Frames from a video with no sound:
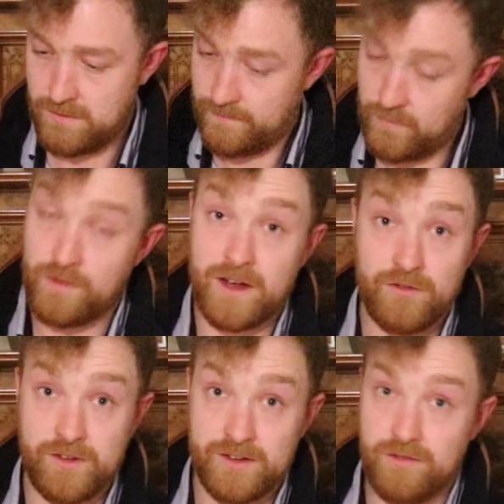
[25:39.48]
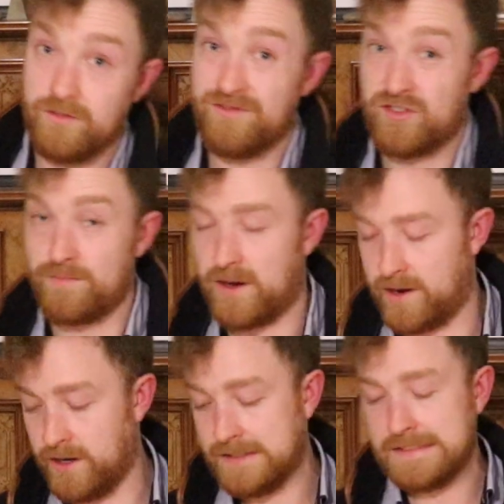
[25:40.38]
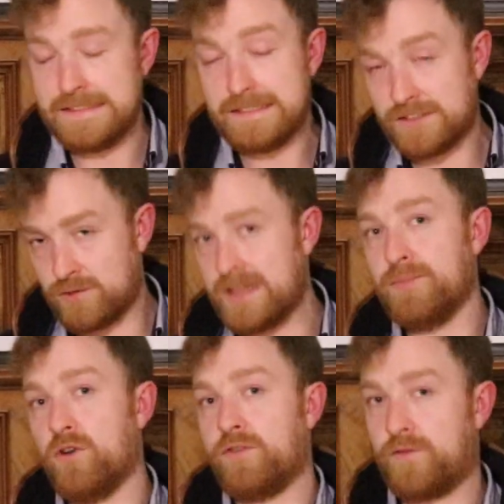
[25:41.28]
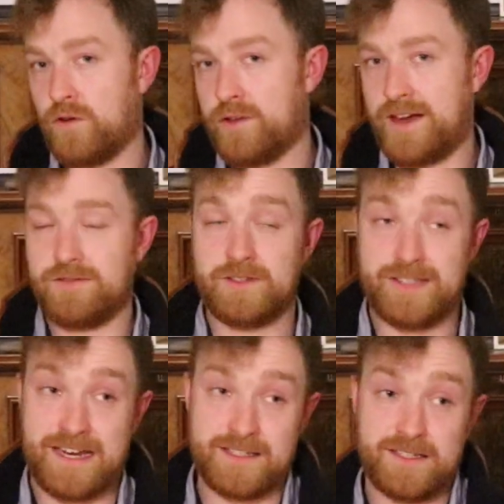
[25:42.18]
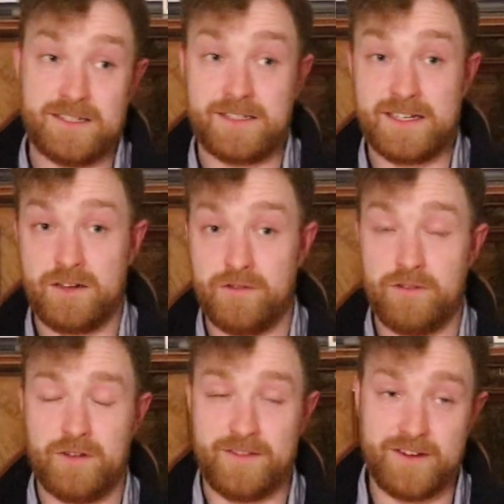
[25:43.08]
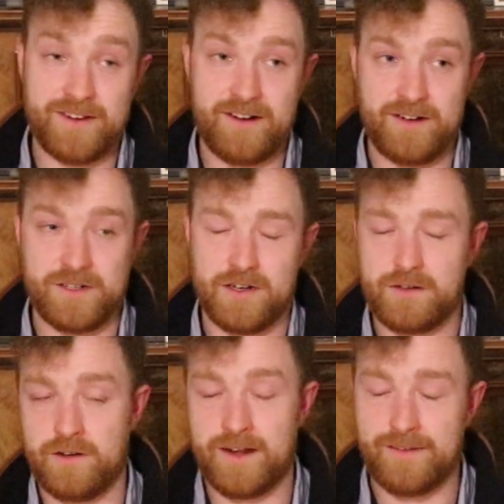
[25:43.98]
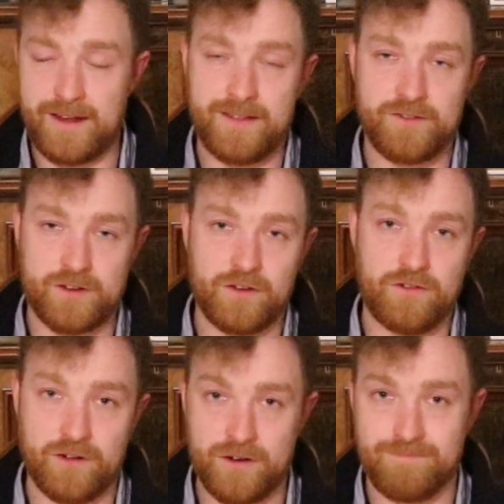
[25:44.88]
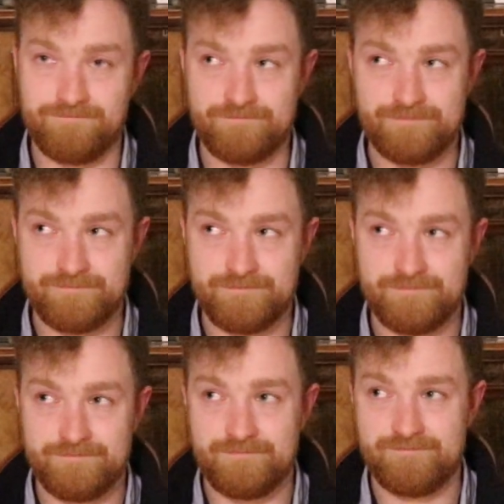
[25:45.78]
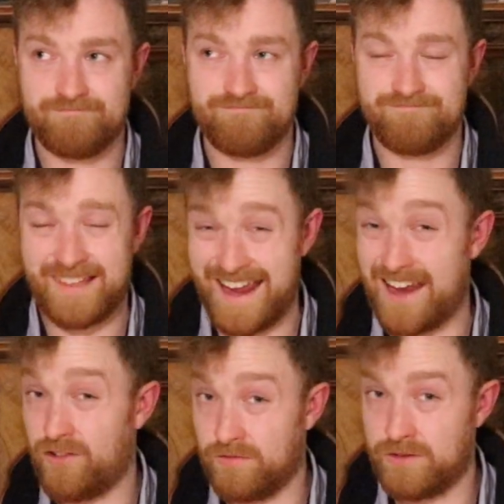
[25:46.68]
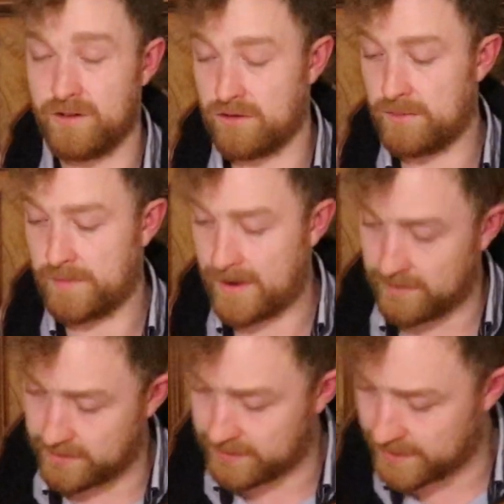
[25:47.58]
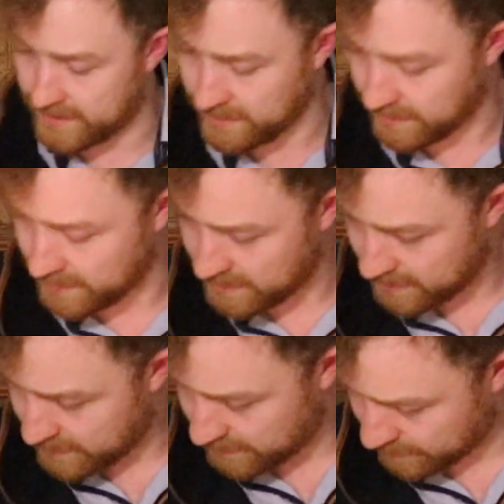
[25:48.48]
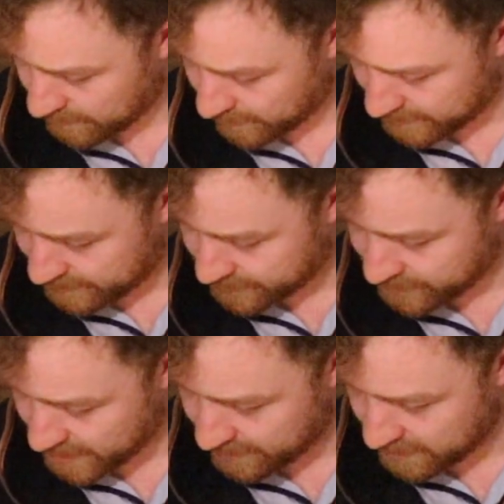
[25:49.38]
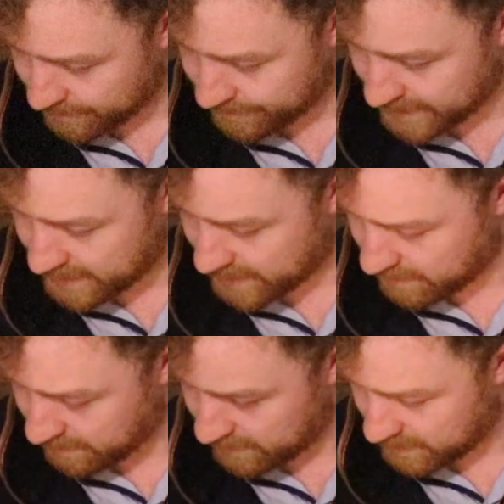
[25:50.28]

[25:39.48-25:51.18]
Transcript: 4,600, spot on. So I'm in the boat for 4,600, and the interior's not done. I'd say there's a good another €800 to be spent on the interior. So we'll jot her up there now.